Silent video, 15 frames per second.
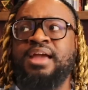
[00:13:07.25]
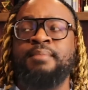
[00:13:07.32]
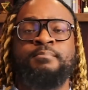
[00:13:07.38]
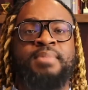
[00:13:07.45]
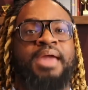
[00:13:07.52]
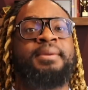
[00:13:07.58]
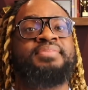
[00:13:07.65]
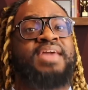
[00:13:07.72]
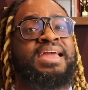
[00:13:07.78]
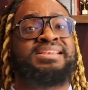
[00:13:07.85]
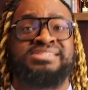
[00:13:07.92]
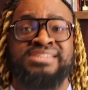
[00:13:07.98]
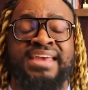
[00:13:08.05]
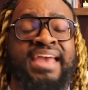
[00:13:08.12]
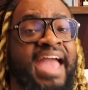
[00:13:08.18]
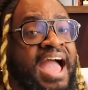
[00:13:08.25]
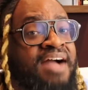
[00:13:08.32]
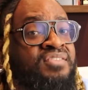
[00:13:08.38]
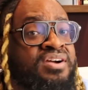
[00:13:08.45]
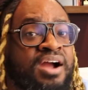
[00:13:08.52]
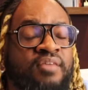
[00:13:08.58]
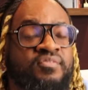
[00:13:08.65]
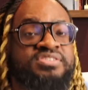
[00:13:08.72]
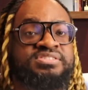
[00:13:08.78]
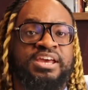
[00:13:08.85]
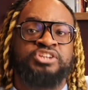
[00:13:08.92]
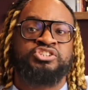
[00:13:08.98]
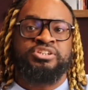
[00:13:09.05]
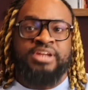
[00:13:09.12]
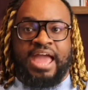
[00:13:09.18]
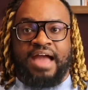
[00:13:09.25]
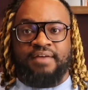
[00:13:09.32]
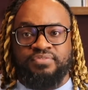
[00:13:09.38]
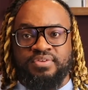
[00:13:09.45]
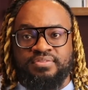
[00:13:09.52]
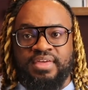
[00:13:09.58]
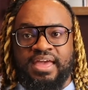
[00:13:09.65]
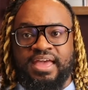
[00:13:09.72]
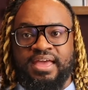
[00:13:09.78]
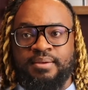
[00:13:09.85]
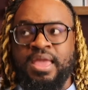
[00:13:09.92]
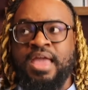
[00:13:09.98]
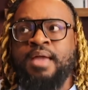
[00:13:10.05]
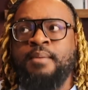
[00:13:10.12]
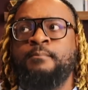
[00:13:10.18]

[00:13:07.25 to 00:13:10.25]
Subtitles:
And maybe they did have a conversation after that.